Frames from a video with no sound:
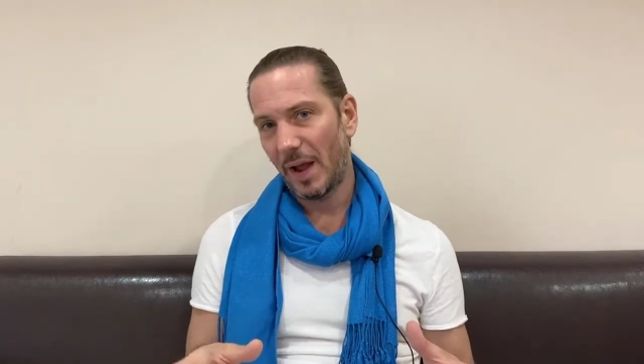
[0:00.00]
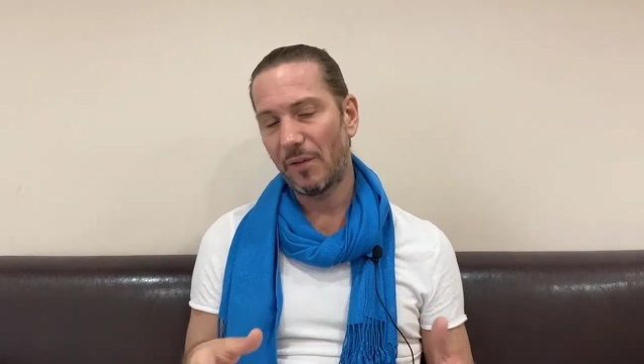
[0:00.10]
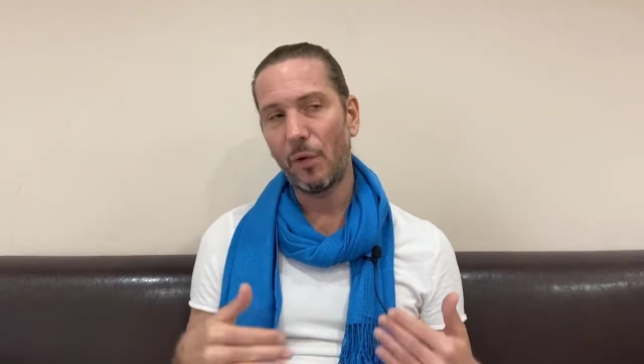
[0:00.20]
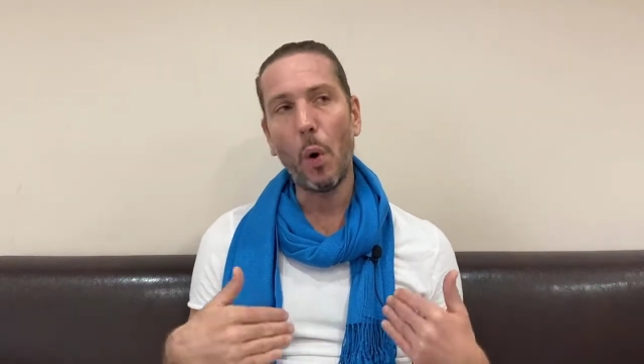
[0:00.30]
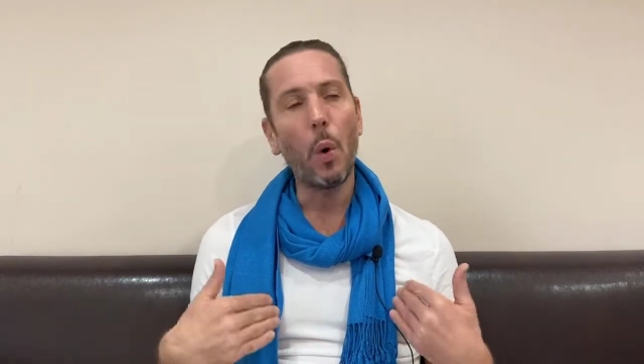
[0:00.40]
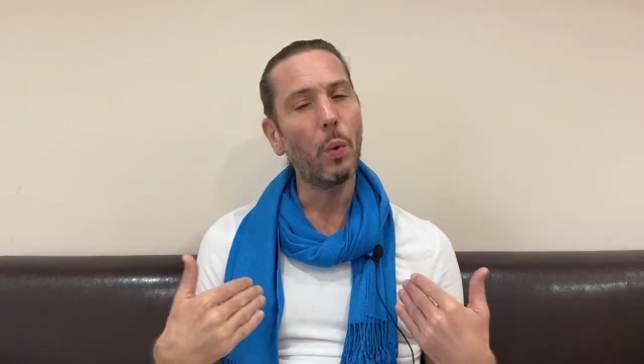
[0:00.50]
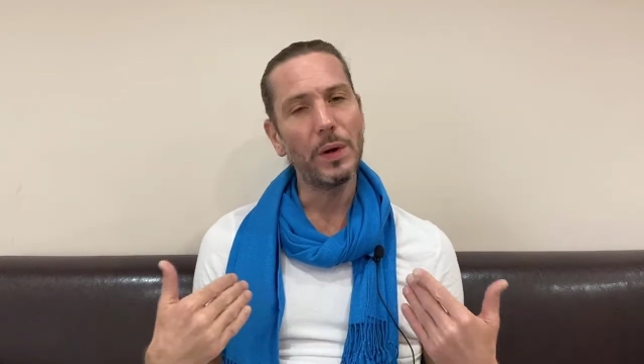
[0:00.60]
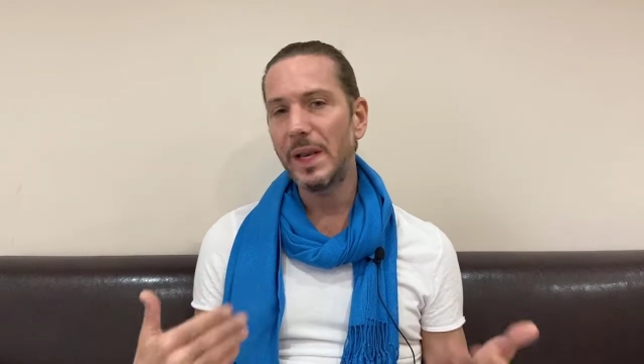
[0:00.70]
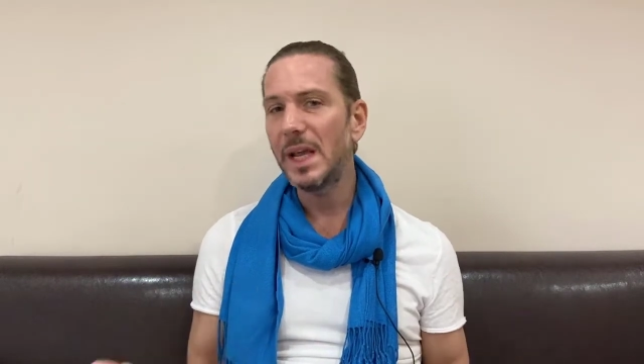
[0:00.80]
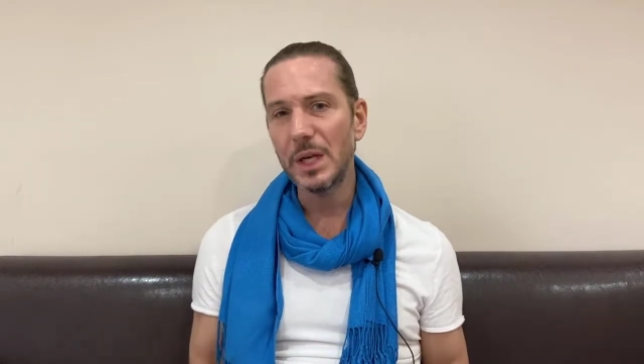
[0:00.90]
and for all
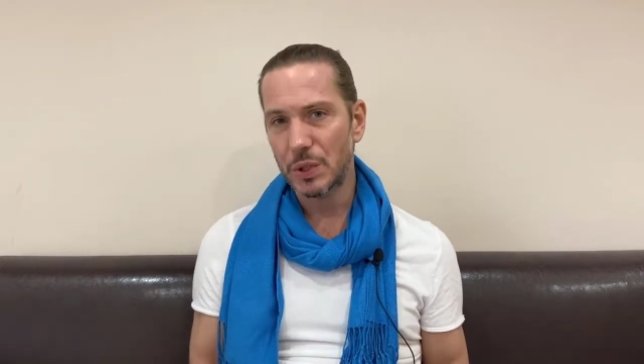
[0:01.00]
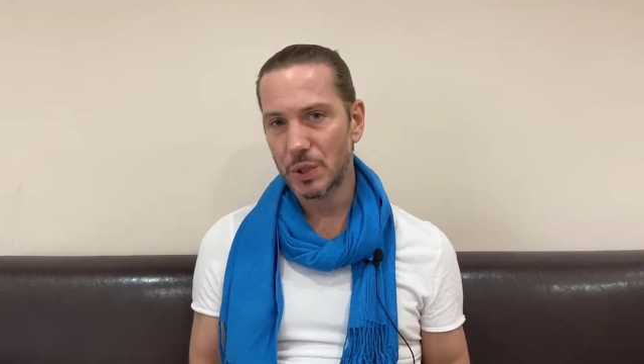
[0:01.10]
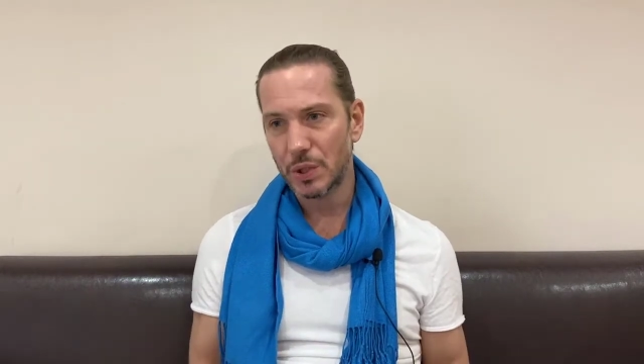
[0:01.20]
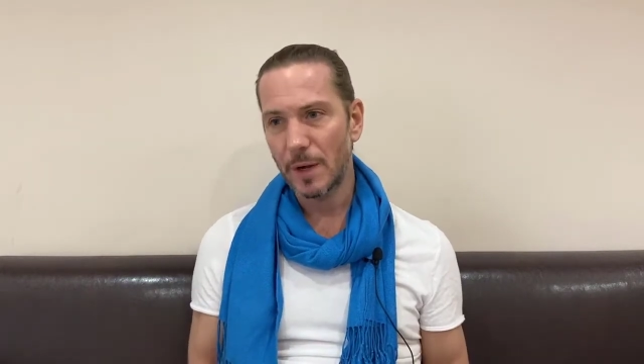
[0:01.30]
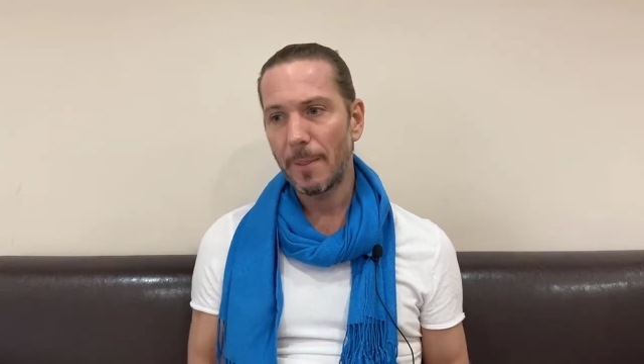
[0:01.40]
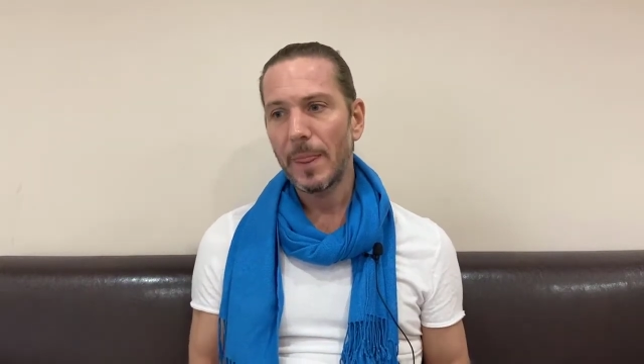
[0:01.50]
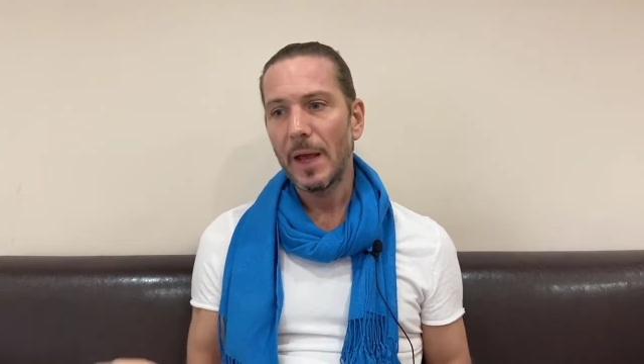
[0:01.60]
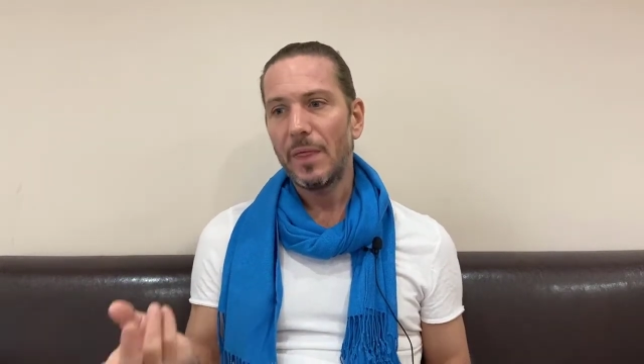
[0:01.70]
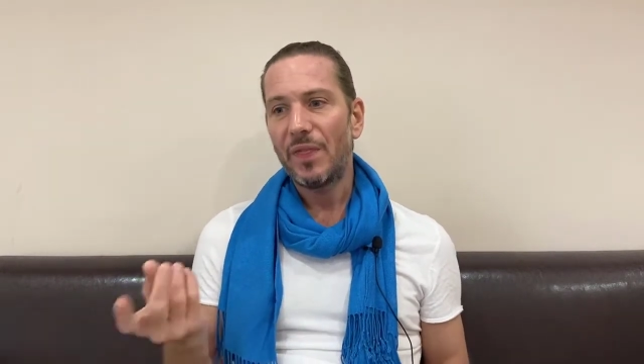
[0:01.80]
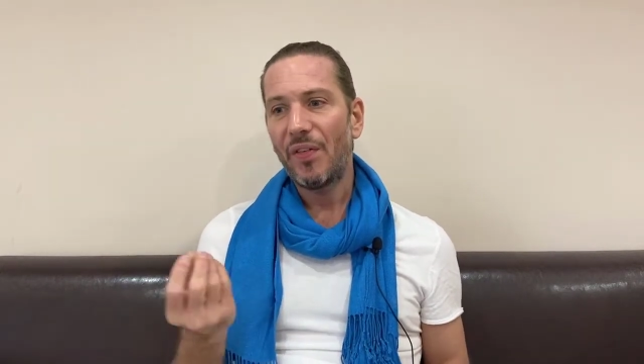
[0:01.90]
needs.
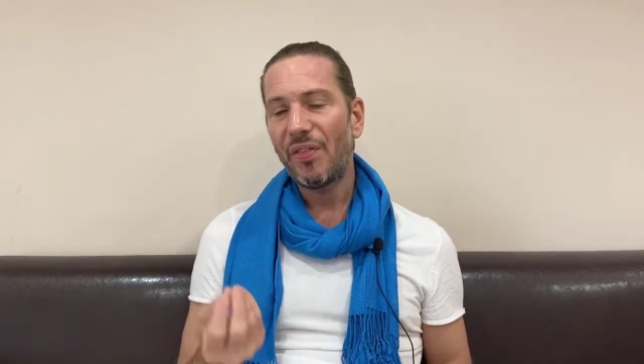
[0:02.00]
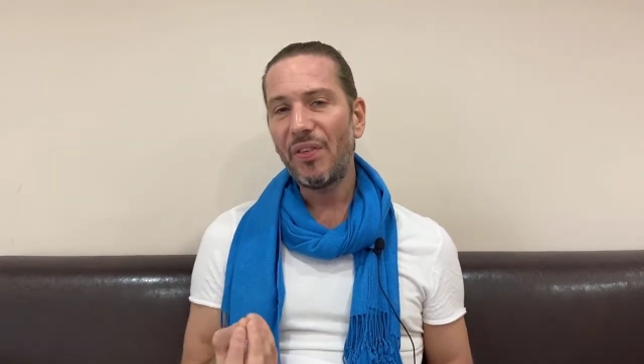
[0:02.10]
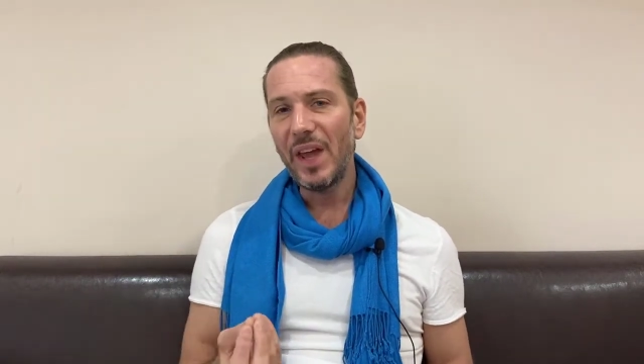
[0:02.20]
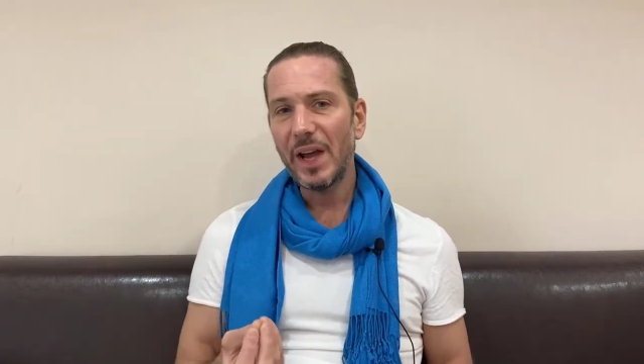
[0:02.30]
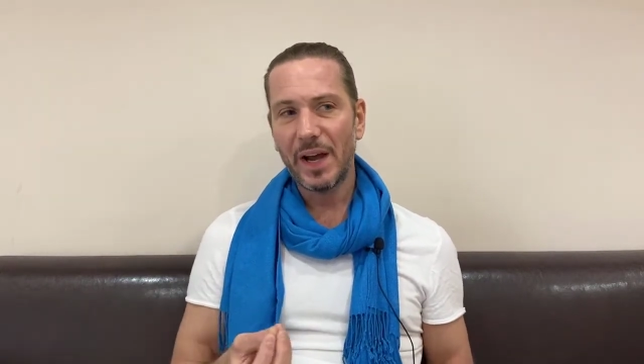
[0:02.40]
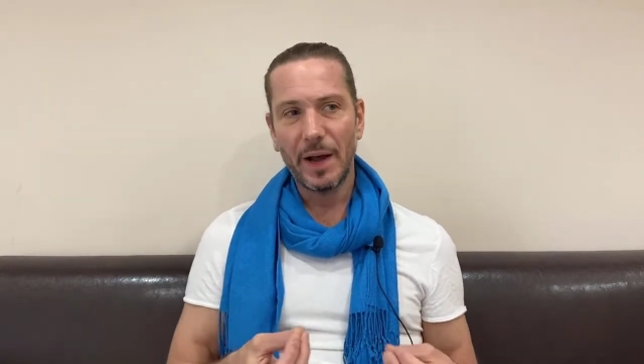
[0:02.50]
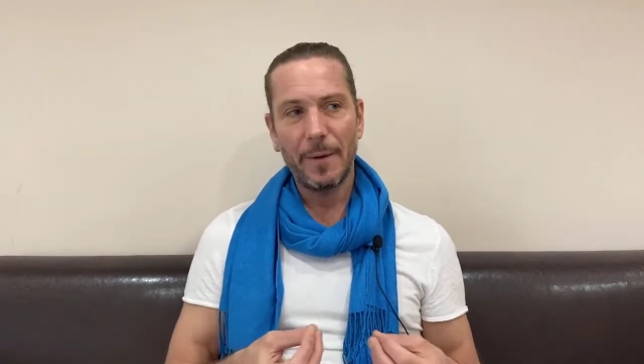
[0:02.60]
The thing,